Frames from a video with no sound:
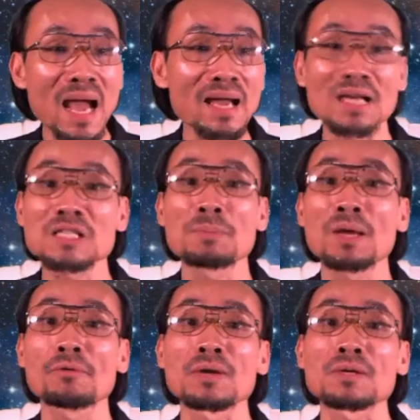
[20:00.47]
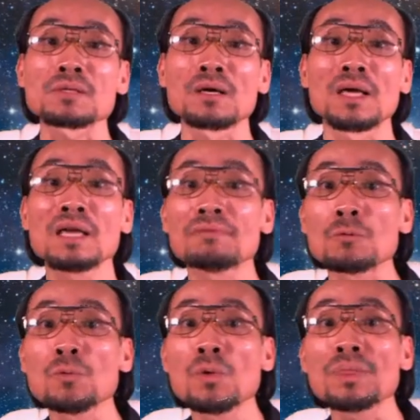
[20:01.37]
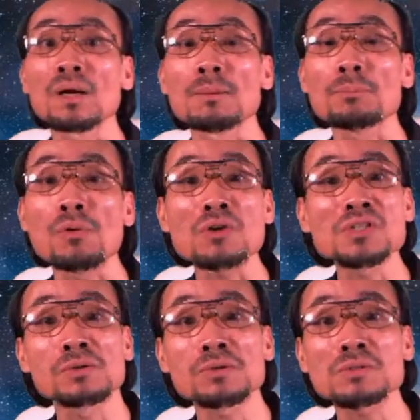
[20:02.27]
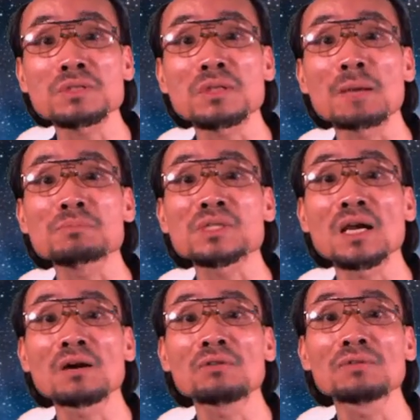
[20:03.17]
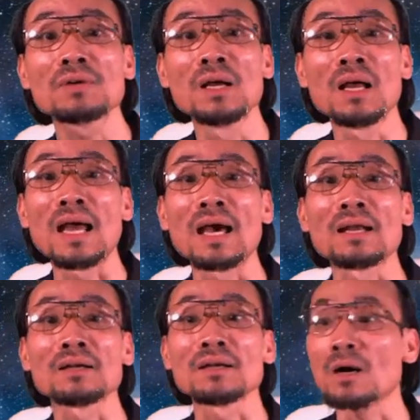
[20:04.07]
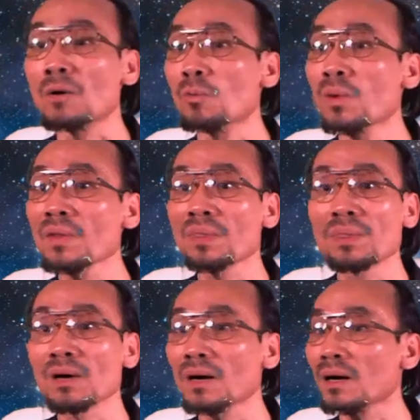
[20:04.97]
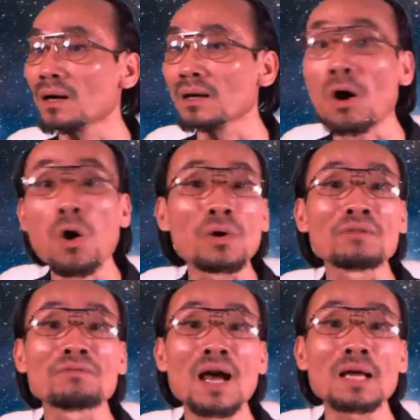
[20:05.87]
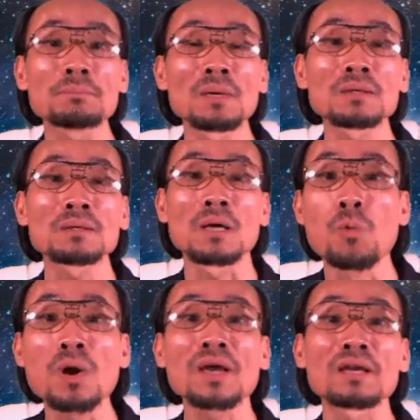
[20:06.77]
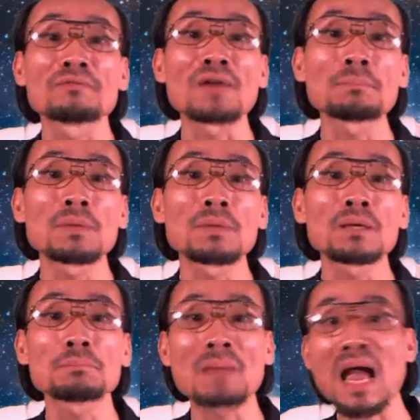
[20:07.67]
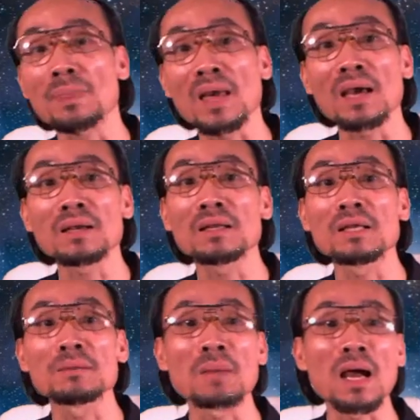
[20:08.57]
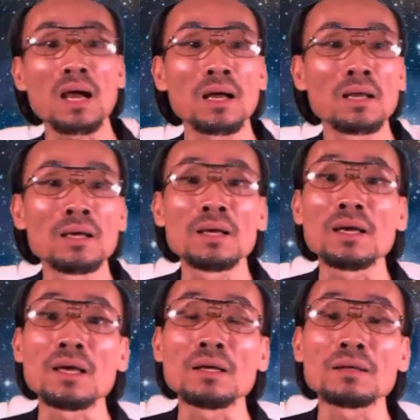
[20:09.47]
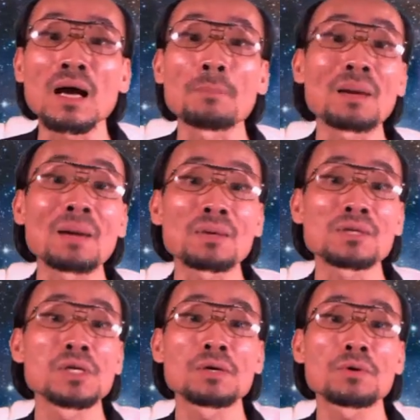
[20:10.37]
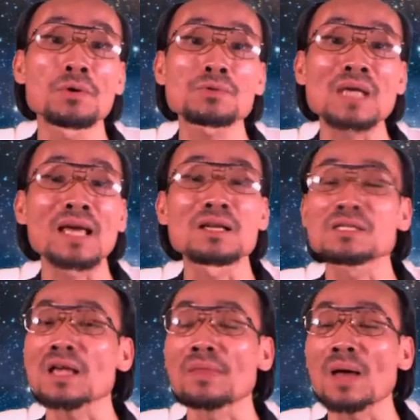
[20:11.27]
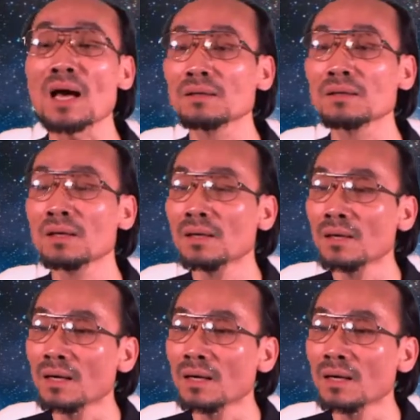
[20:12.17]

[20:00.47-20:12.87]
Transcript: my experience, even with the prostitutes themselves and with the whole environment, the working environment back then in Applied Materials, I can say that